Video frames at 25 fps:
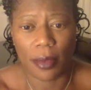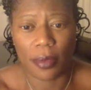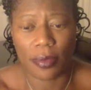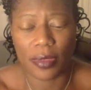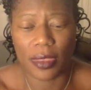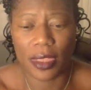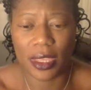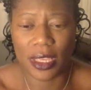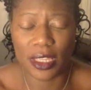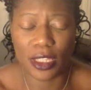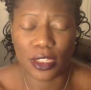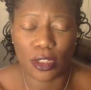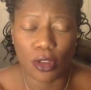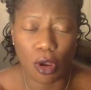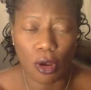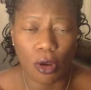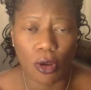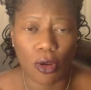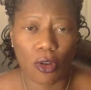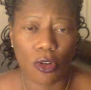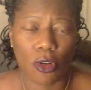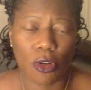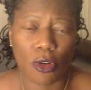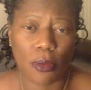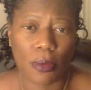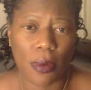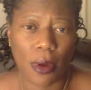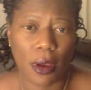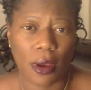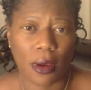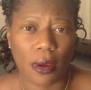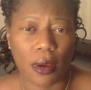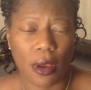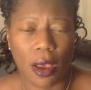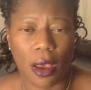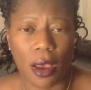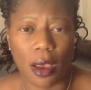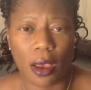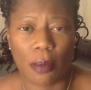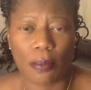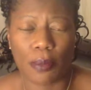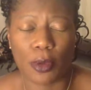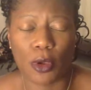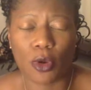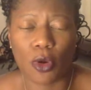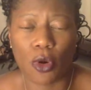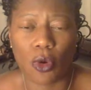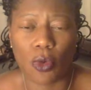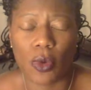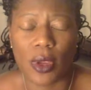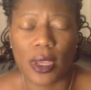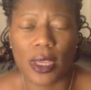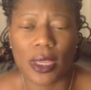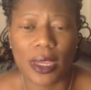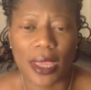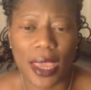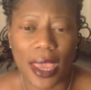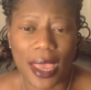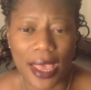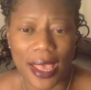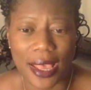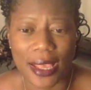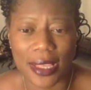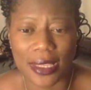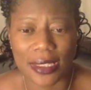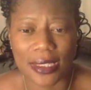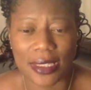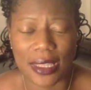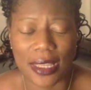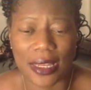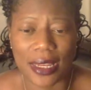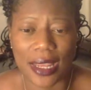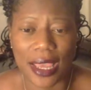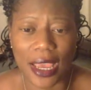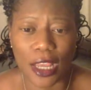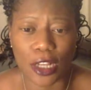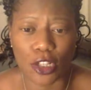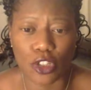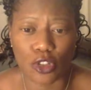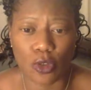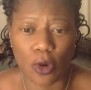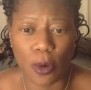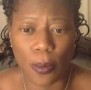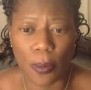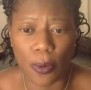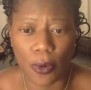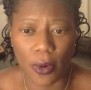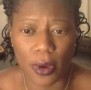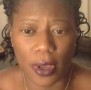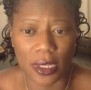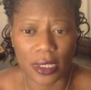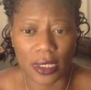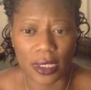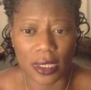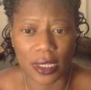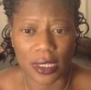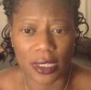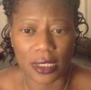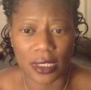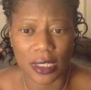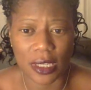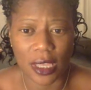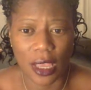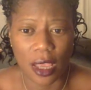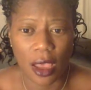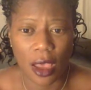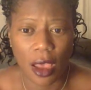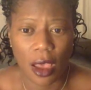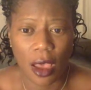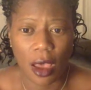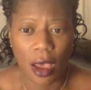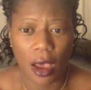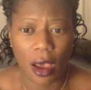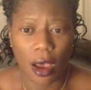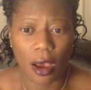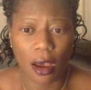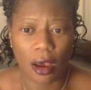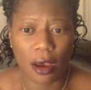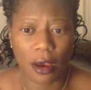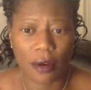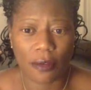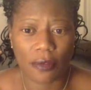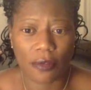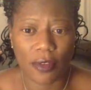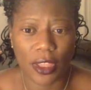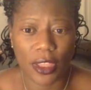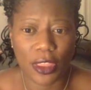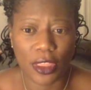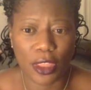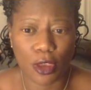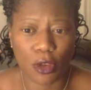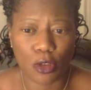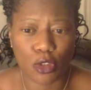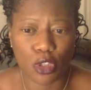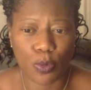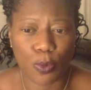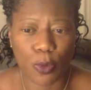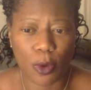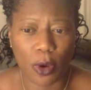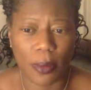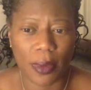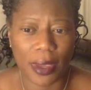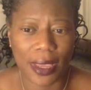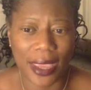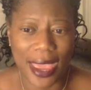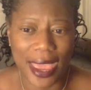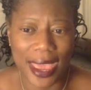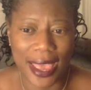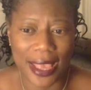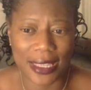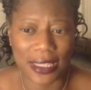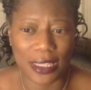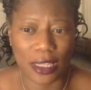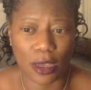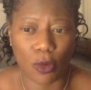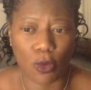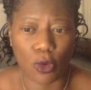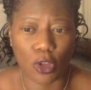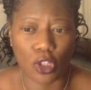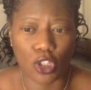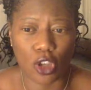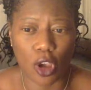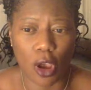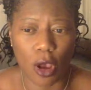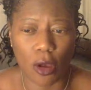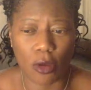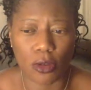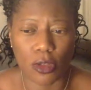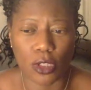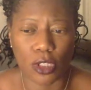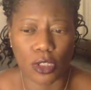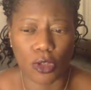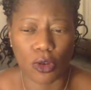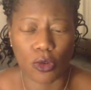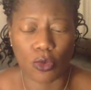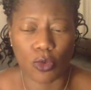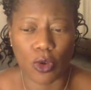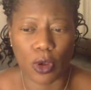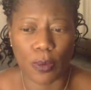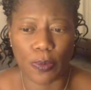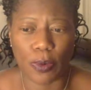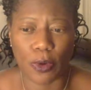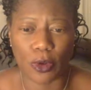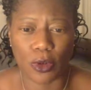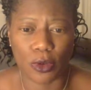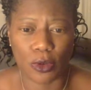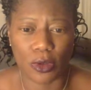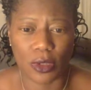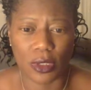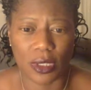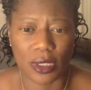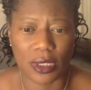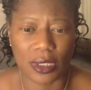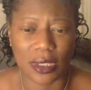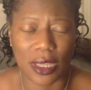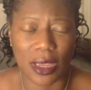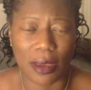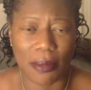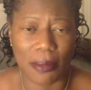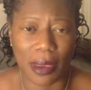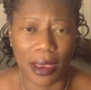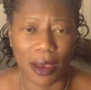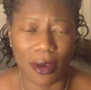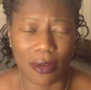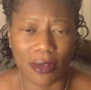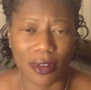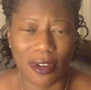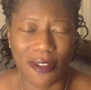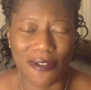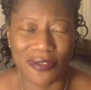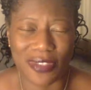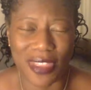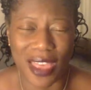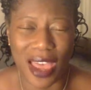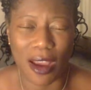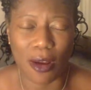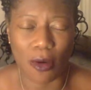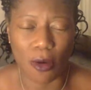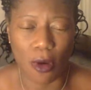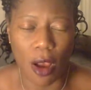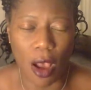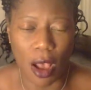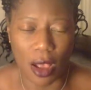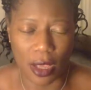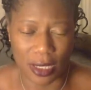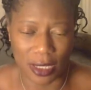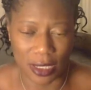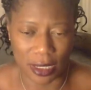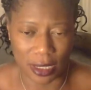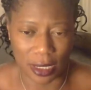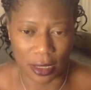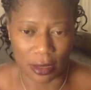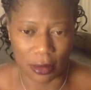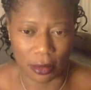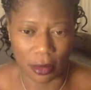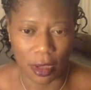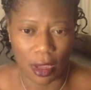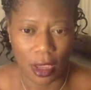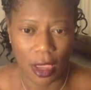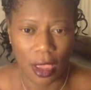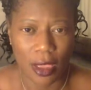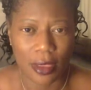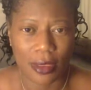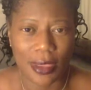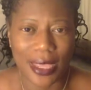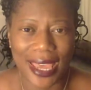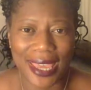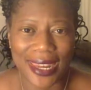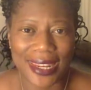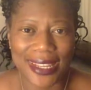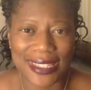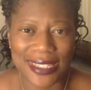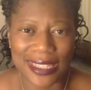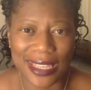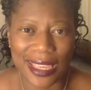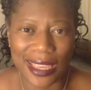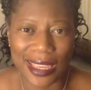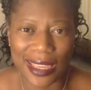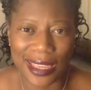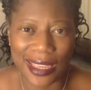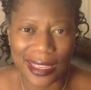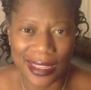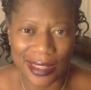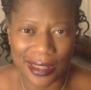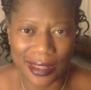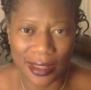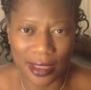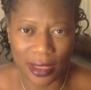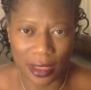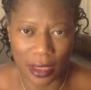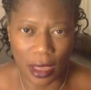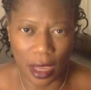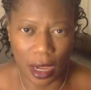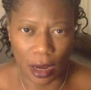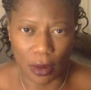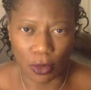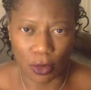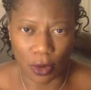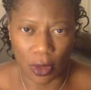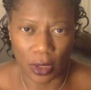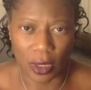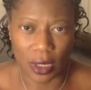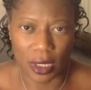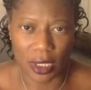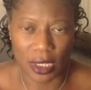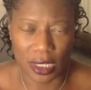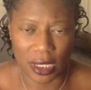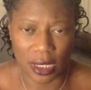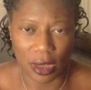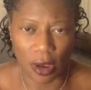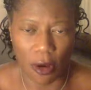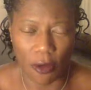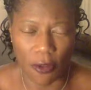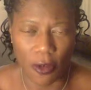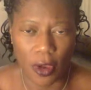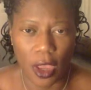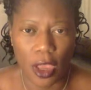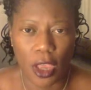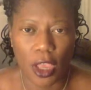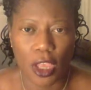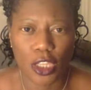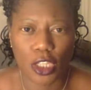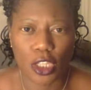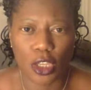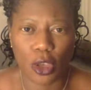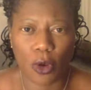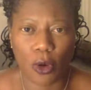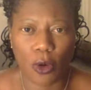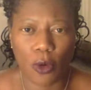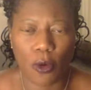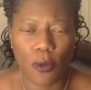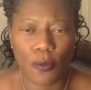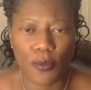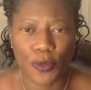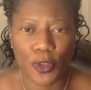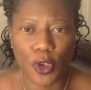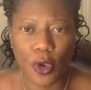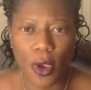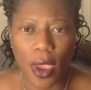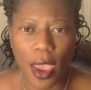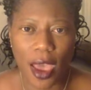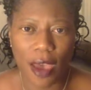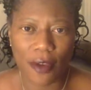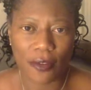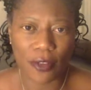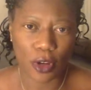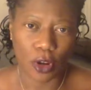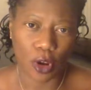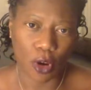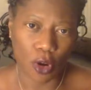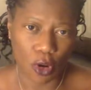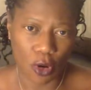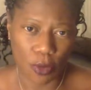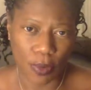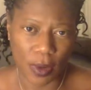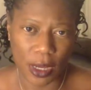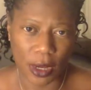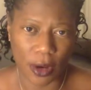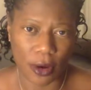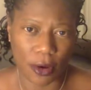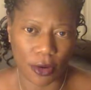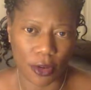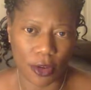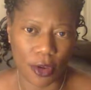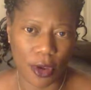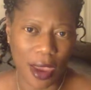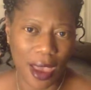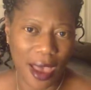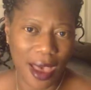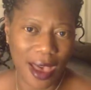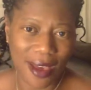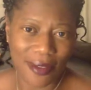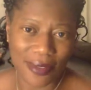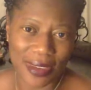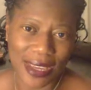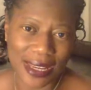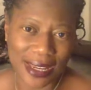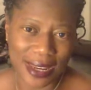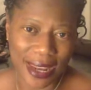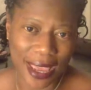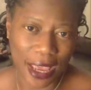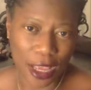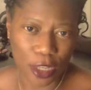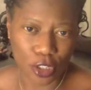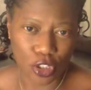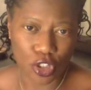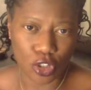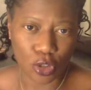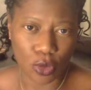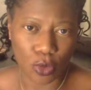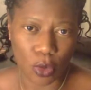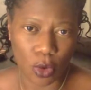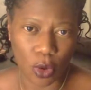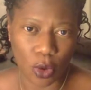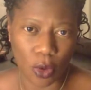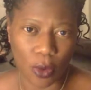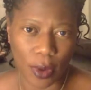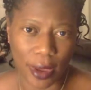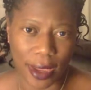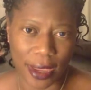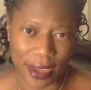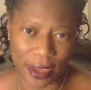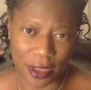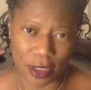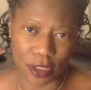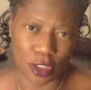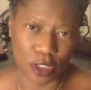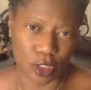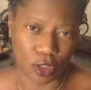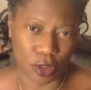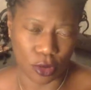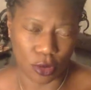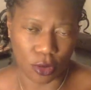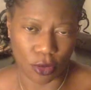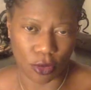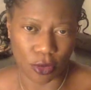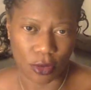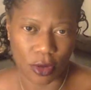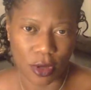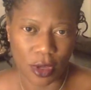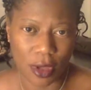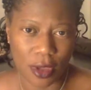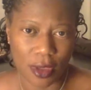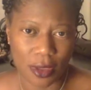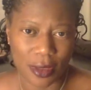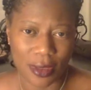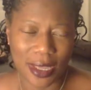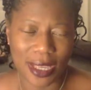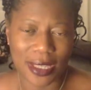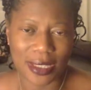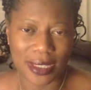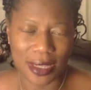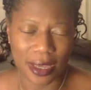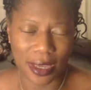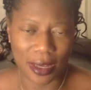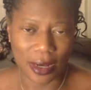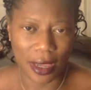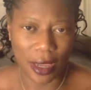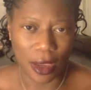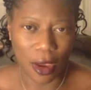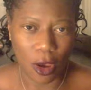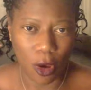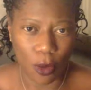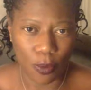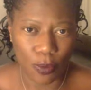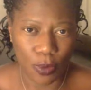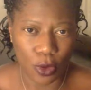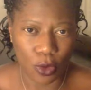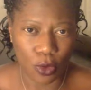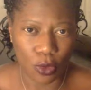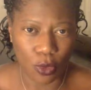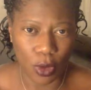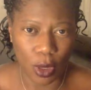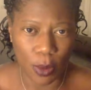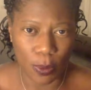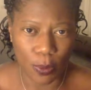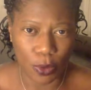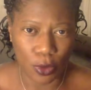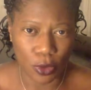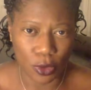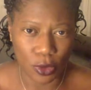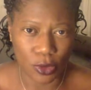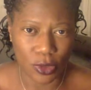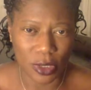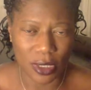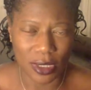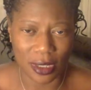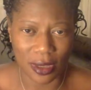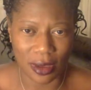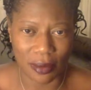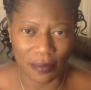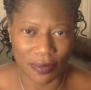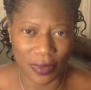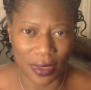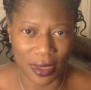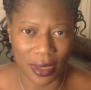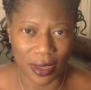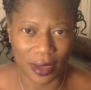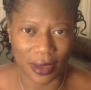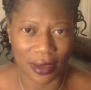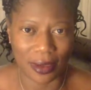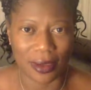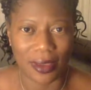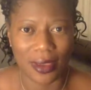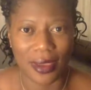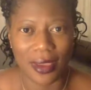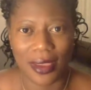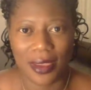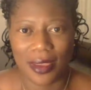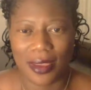This herb, bugleweed, has the natural presence of lithiospermic acid, which also reproduces the amount of thyroxine that is in the thyroid itself. So you have an herb here, you have a natural answer that's going to help you reproduce something